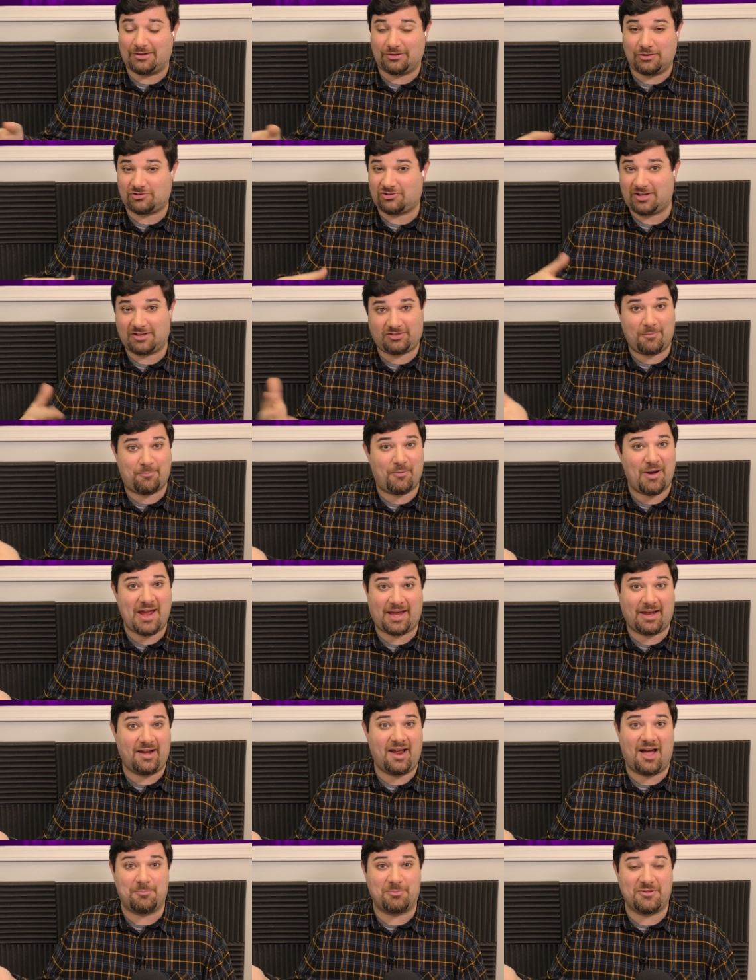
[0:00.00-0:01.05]
it looks like they're
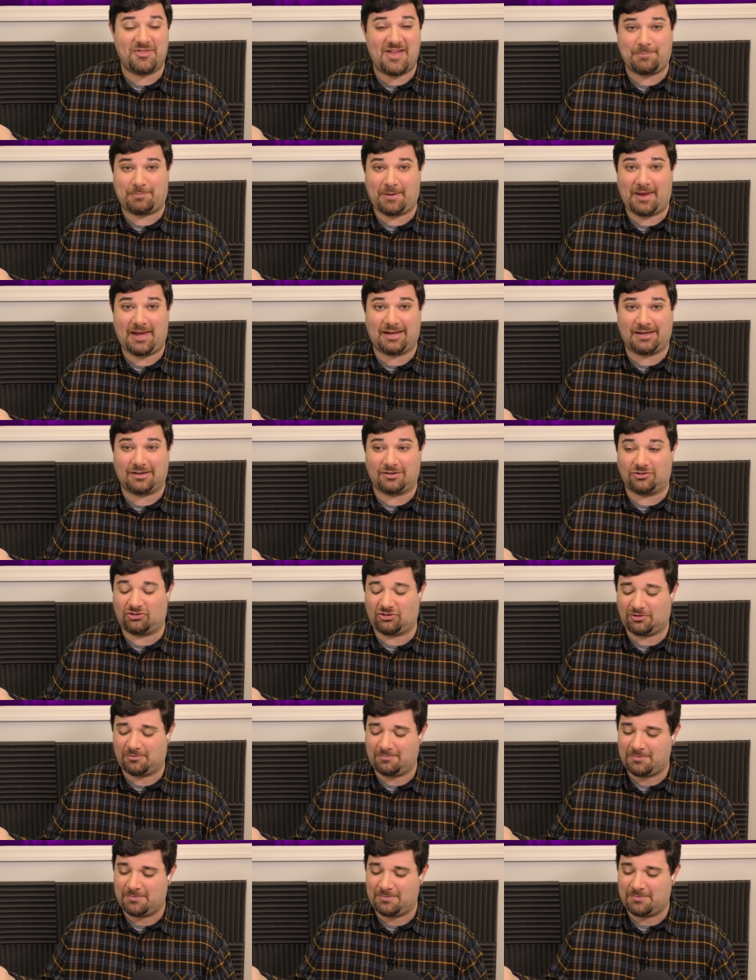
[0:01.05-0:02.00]
breaking up in that page.